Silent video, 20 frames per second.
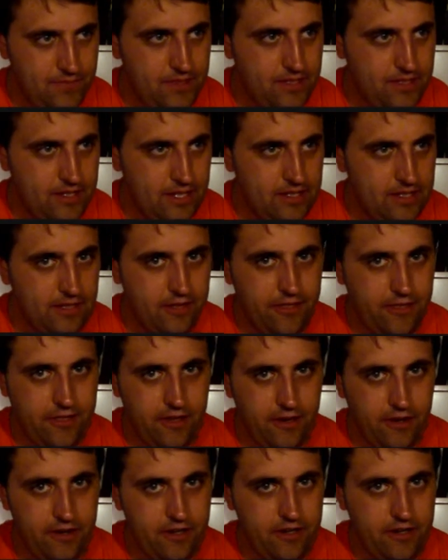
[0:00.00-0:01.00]
Tina
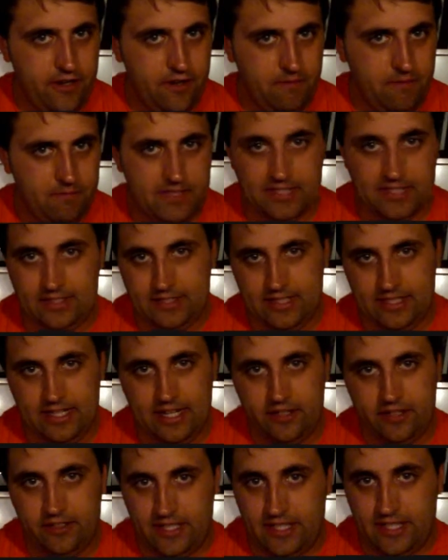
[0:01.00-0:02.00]
Turner, not the
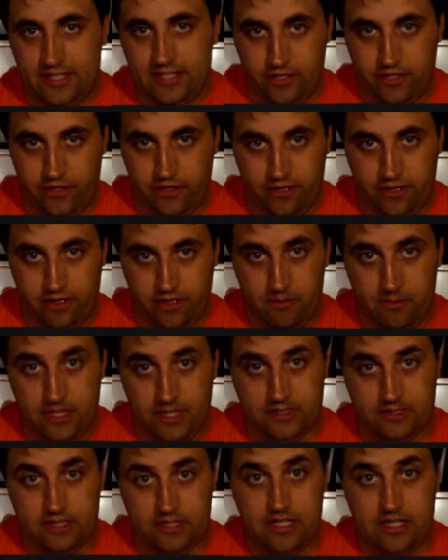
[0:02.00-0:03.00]
singer Tina Turner,
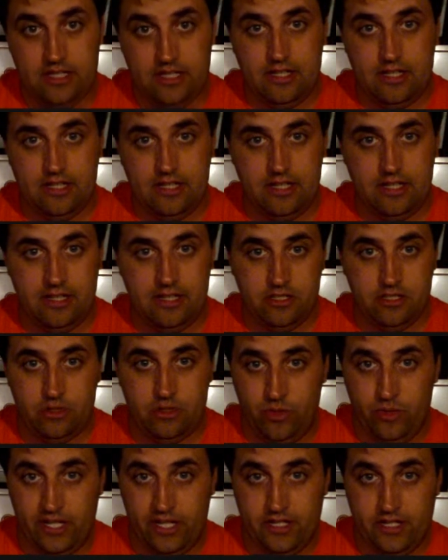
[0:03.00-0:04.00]
but a
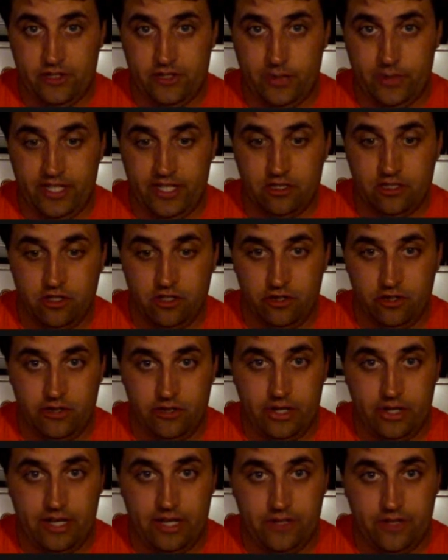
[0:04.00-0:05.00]
Swedish race car
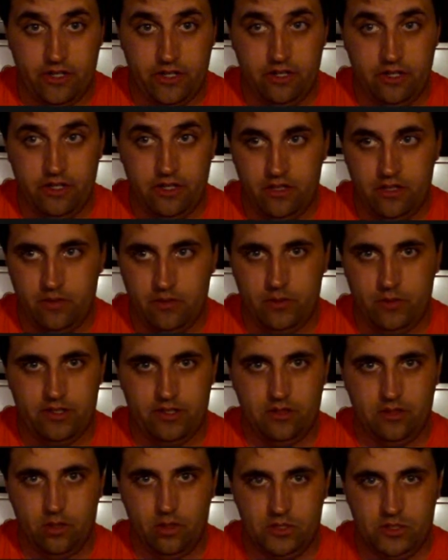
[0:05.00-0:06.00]
driver with
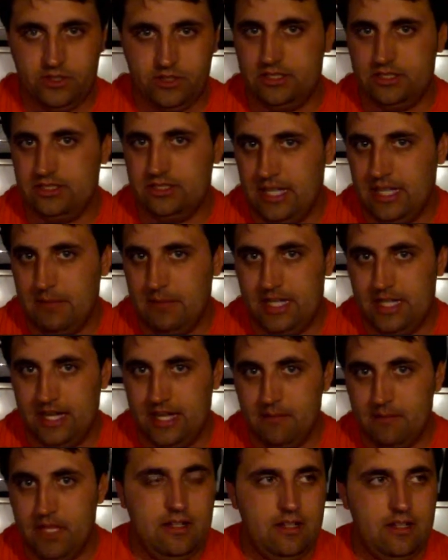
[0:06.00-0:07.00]
almost the same
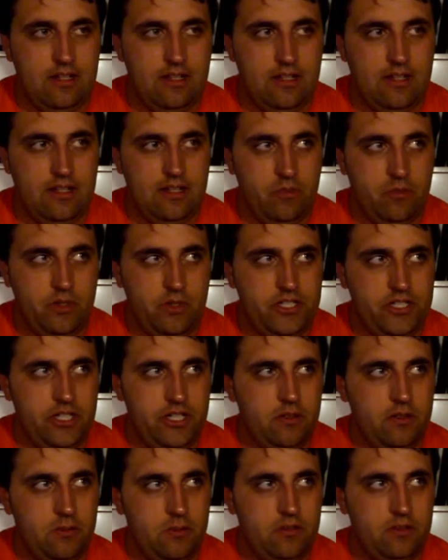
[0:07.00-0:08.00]
name. When
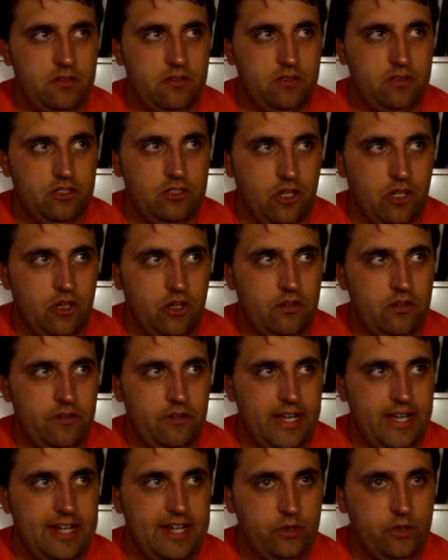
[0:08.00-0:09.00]
she saw
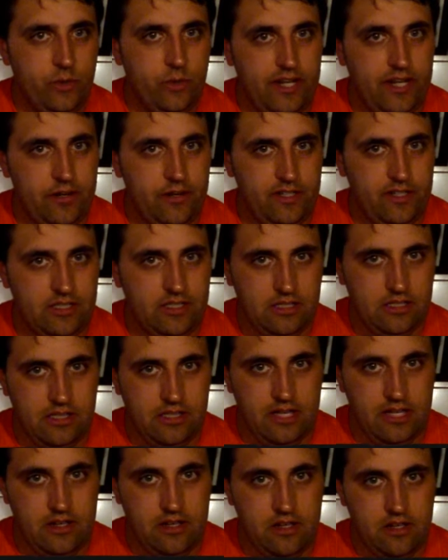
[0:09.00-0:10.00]
Knight Rider as a
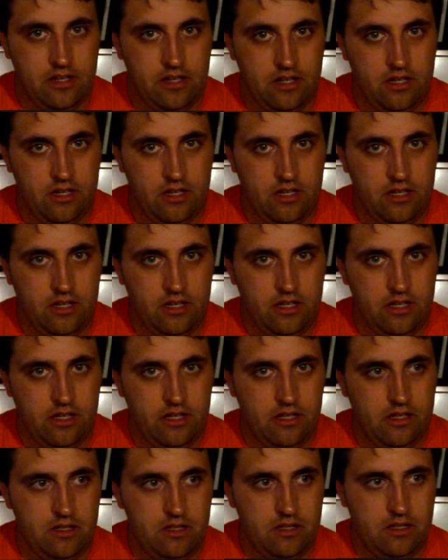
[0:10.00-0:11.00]
kid,
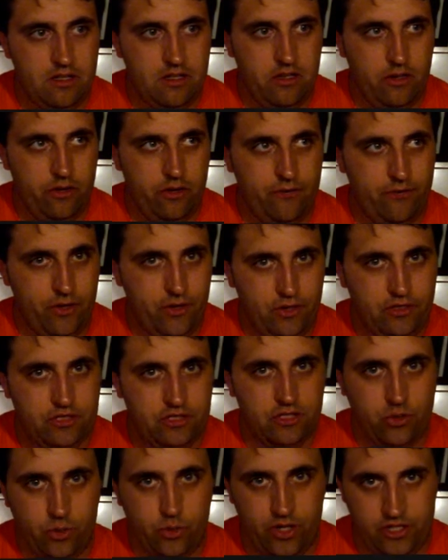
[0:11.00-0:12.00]
her first
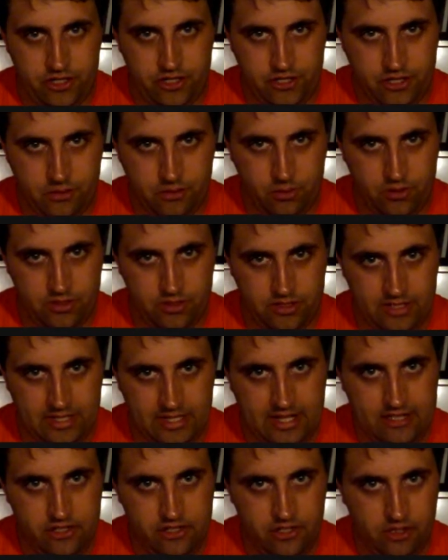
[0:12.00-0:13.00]
crush was in
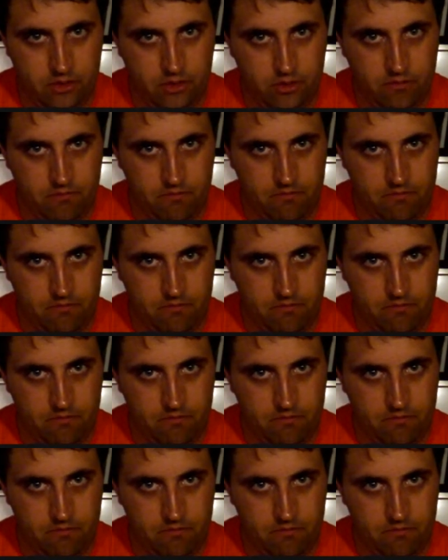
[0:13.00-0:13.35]
that show.